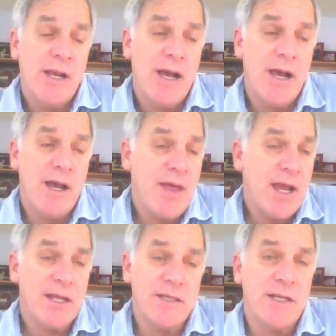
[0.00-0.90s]

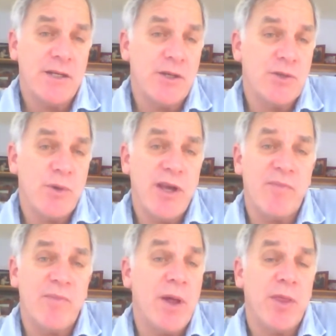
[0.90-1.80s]
That continues. We have
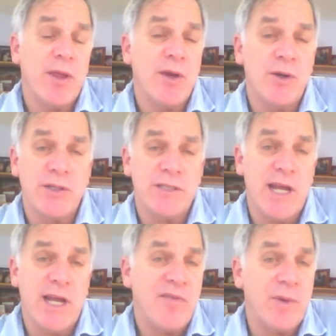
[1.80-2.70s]
monthly whole
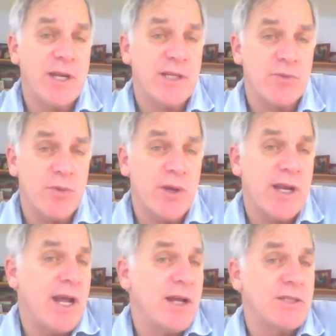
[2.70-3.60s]
staff meetings where we
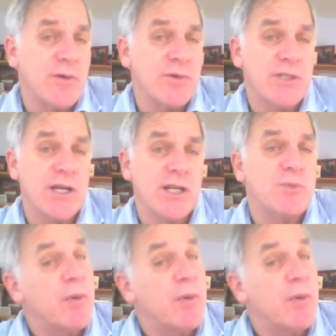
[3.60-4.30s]
announce our results,